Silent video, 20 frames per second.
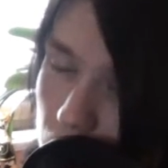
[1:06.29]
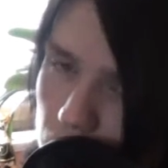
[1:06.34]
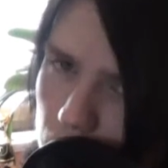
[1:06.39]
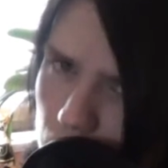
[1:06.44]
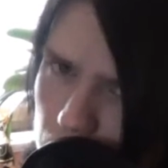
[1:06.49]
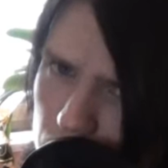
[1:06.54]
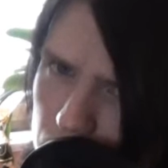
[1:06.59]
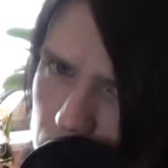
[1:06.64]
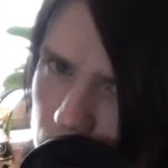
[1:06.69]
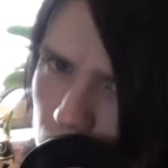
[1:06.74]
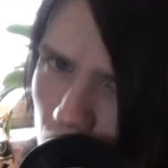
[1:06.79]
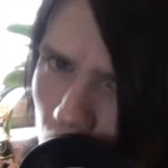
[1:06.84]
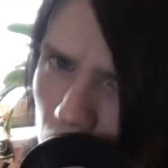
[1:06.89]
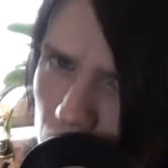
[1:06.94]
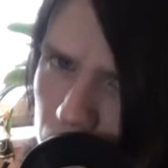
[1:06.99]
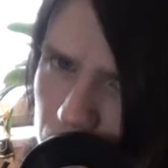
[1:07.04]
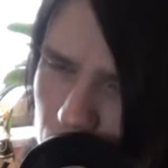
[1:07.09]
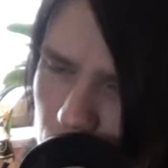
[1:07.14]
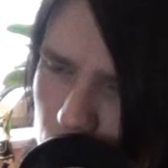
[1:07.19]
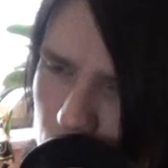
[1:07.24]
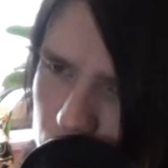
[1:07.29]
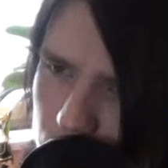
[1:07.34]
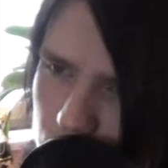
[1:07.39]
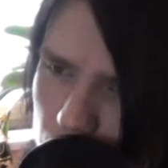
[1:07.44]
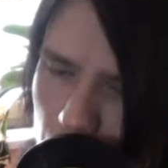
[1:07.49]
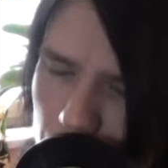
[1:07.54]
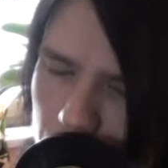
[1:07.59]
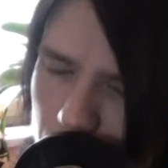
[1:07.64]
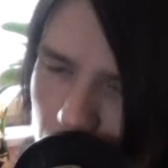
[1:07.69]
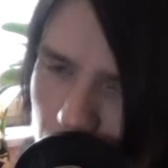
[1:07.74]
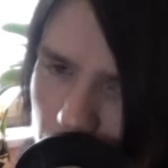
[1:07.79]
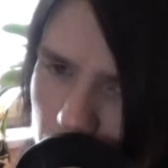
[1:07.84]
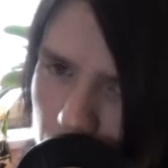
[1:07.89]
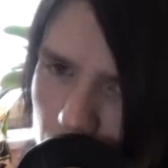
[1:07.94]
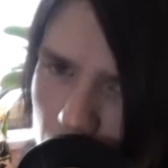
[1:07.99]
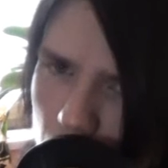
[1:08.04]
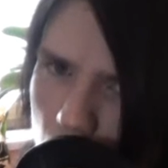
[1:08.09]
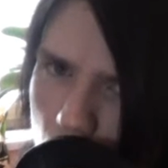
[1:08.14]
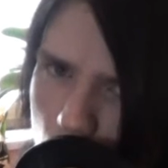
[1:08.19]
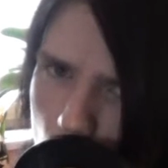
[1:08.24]
And I saw in the
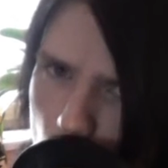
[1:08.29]
thumbnail